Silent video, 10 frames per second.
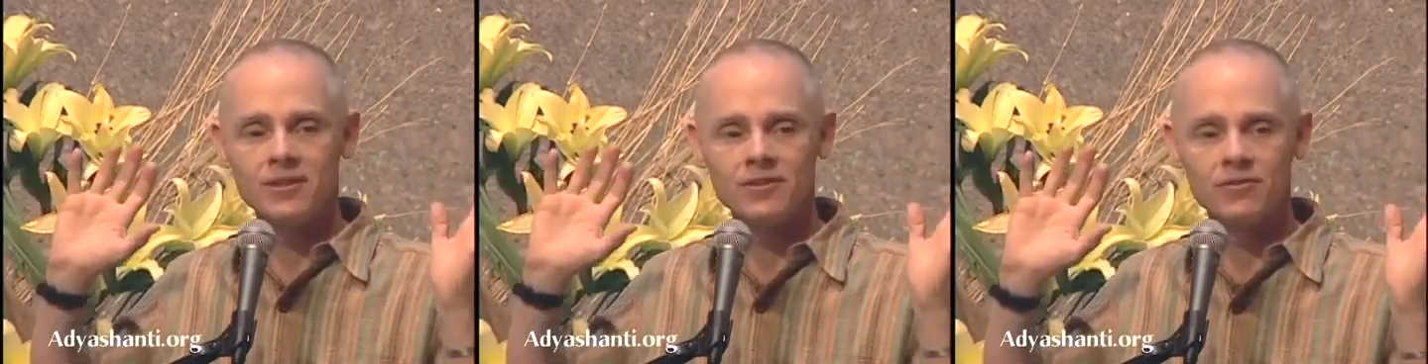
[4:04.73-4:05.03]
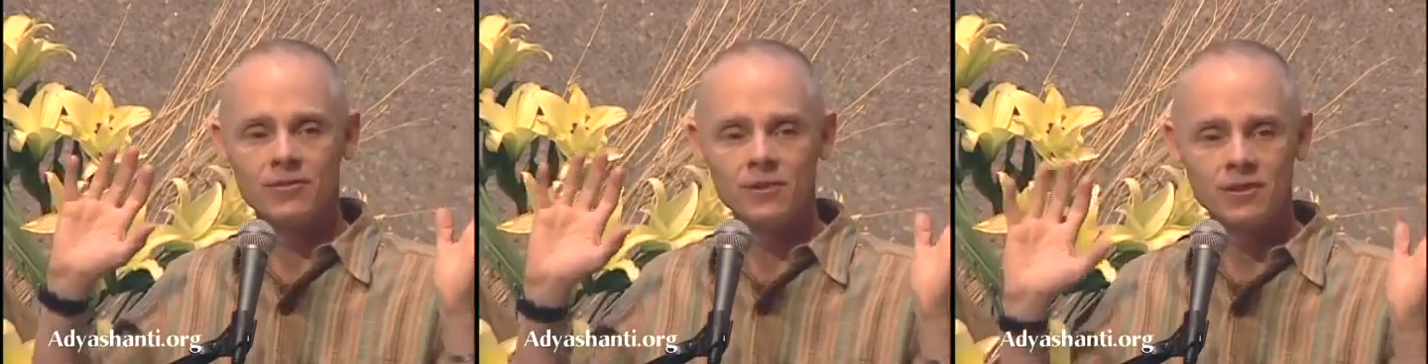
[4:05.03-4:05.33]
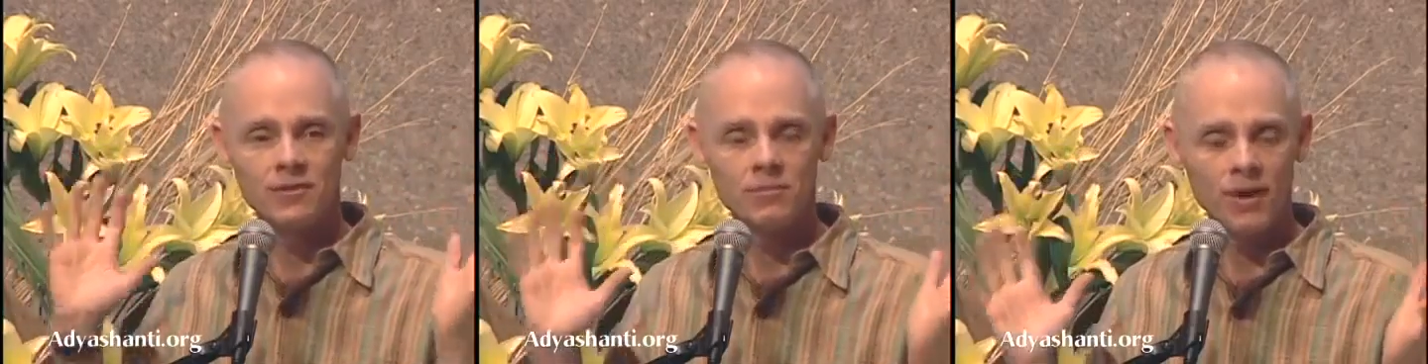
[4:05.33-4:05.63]
is
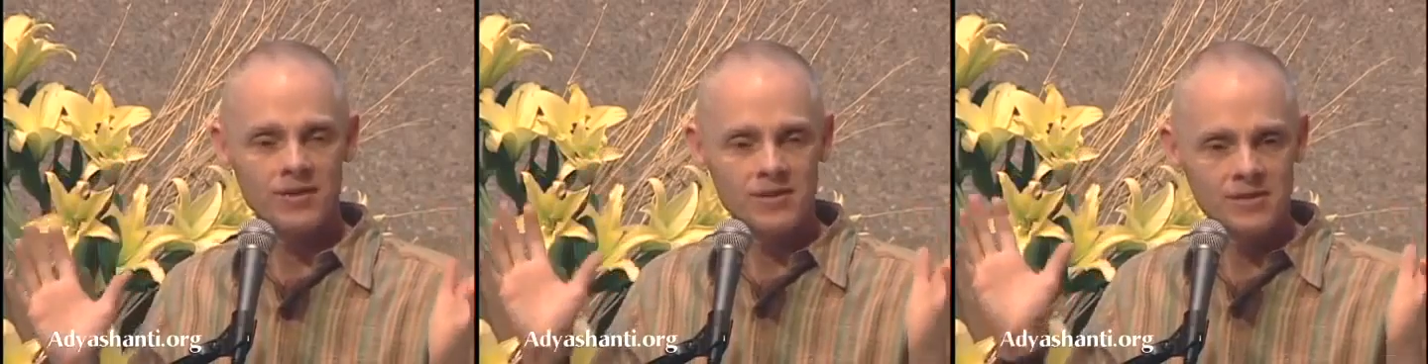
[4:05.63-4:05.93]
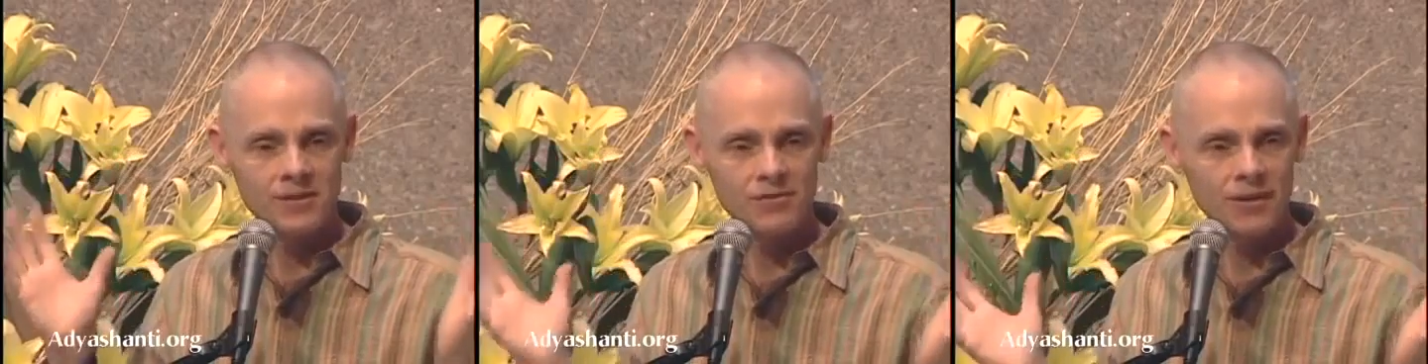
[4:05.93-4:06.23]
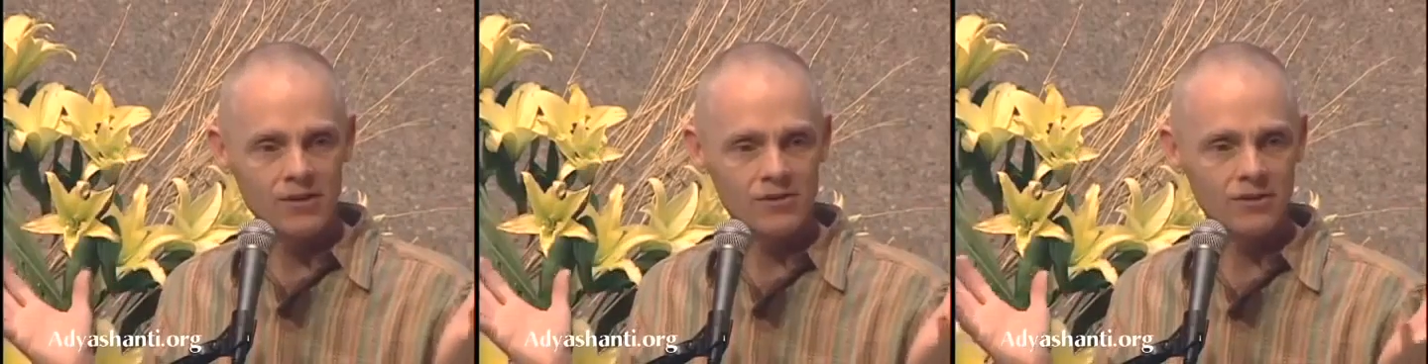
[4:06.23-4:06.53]
fully present and
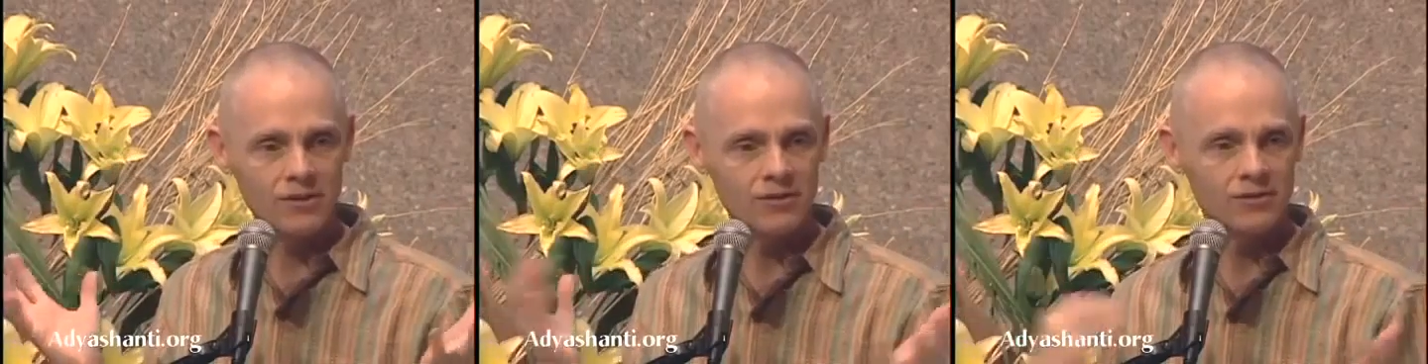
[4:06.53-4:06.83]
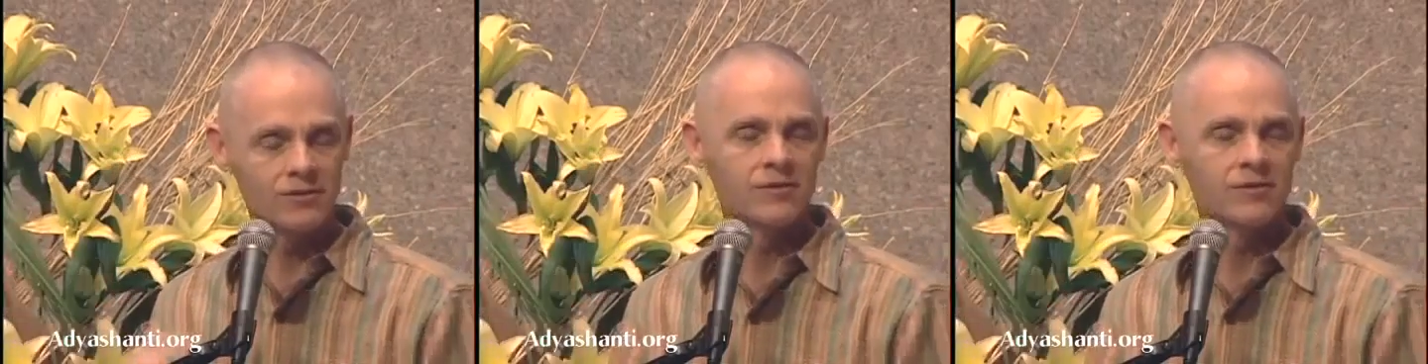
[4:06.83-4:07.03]
functional,